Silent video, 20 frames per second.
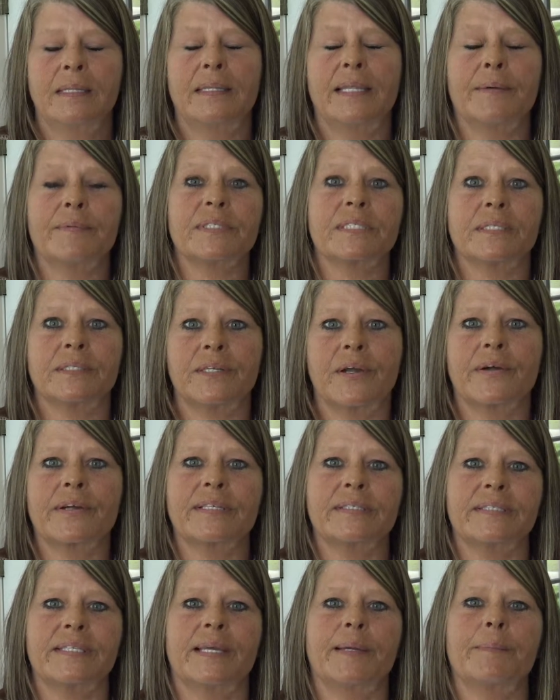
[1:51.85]
That was the
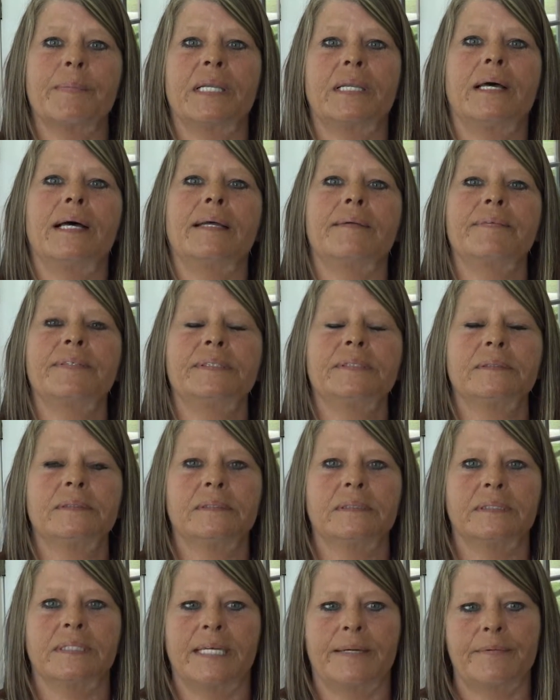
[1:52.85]
darkest day of my life.
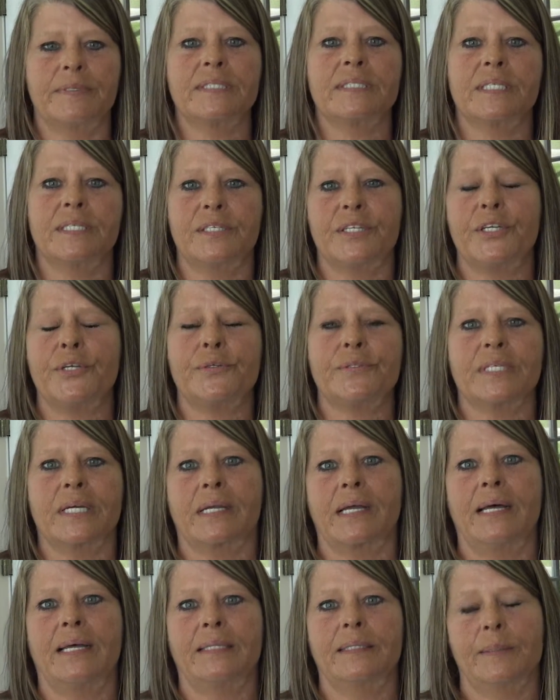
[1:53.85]
That was the news
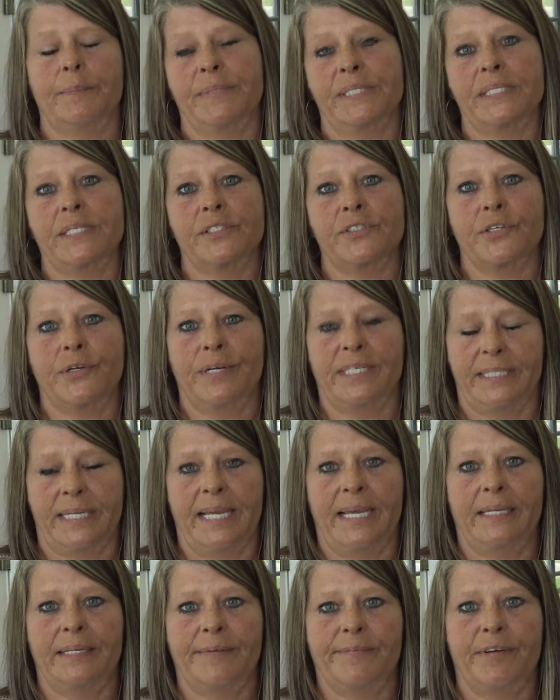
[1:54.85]
I got. My sister had
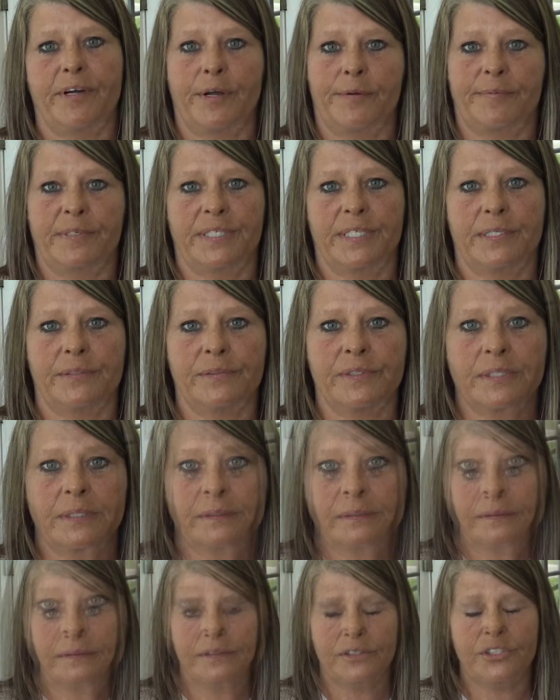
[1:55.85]
died of an overdose.
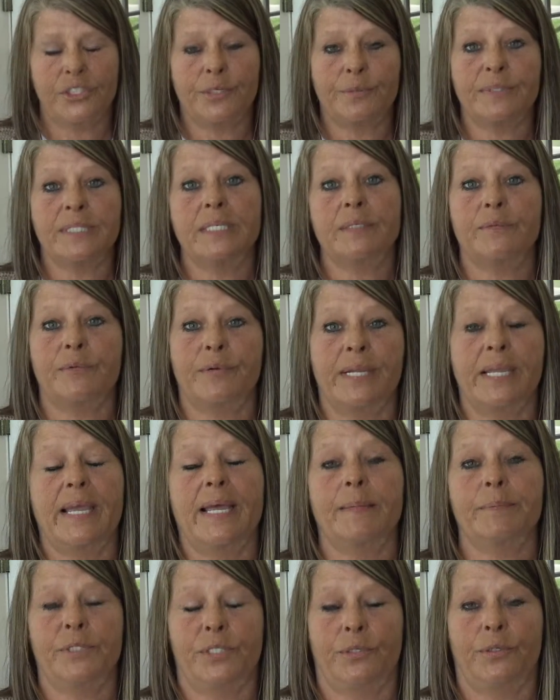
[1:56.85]
She was in
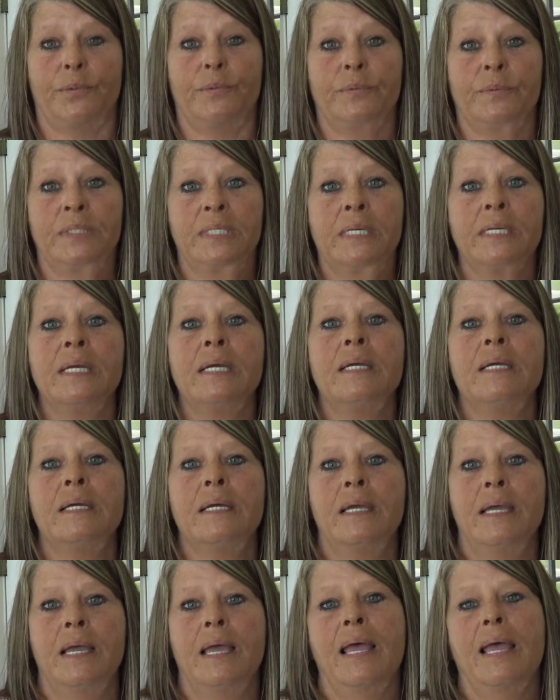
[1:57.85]
rehab, too.
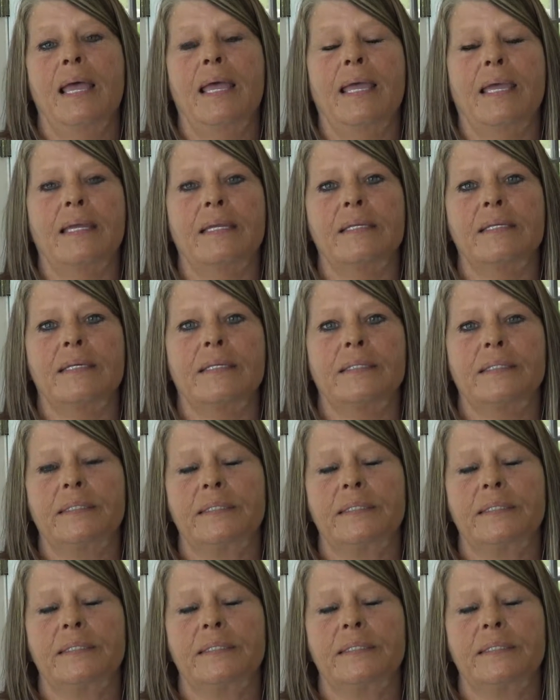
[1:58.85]
And